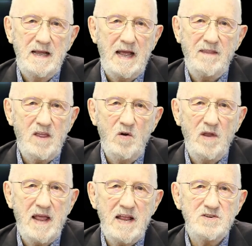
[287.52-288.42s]
And the
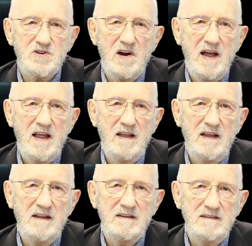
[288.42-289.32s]
only answer
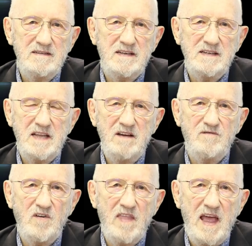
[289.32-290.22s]
I can give
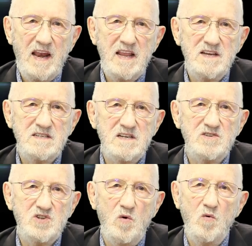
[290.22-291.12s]
for that is
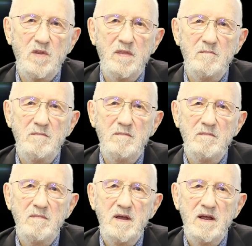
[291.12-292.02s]
so
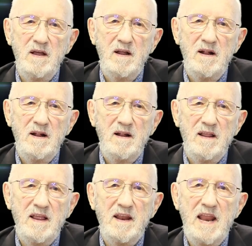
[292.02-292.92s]

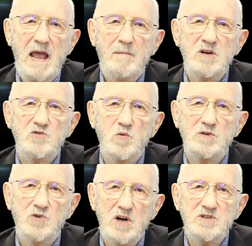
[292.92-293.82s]
inhabitants will
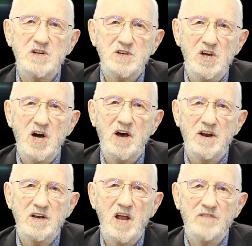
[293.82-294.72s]
trust in God
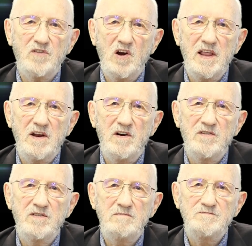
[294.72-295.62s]
and not their
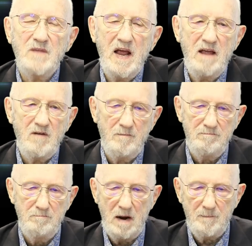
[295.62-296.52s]
leaders. I have a
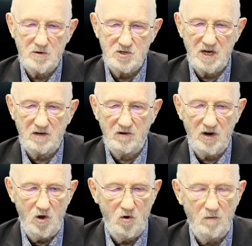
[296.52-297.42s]
bumper sticker
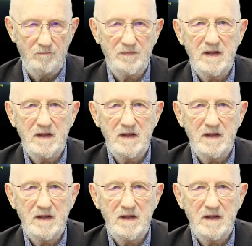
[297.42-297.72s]
at home